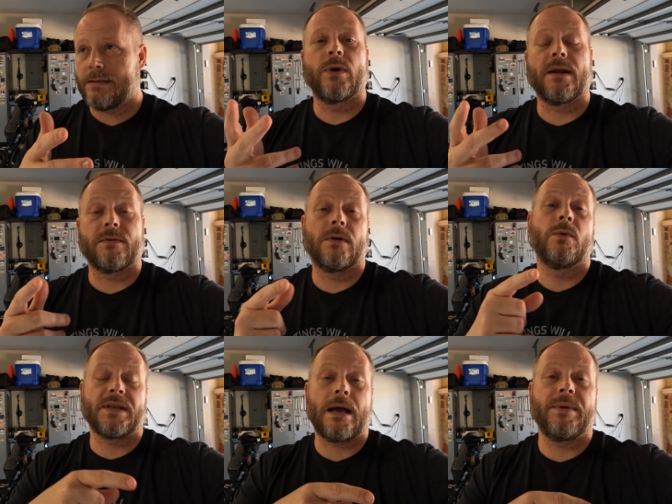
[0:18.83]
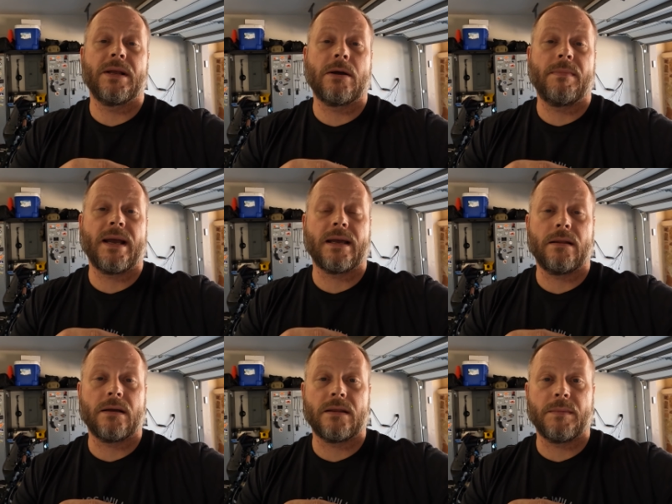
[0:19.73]
whatever, what got me to come back and
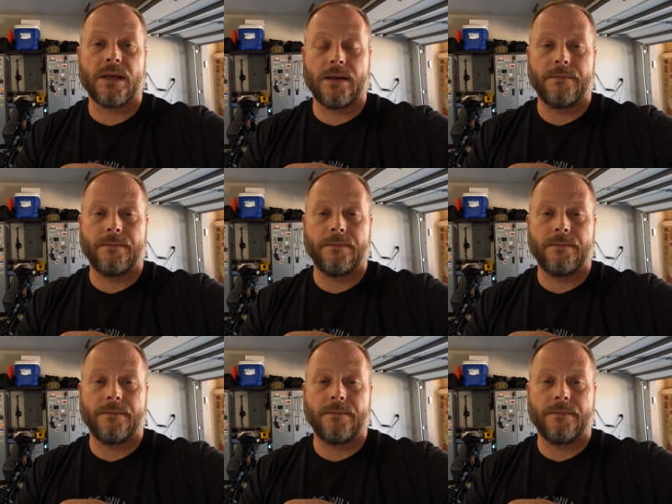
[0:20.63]
look at them again.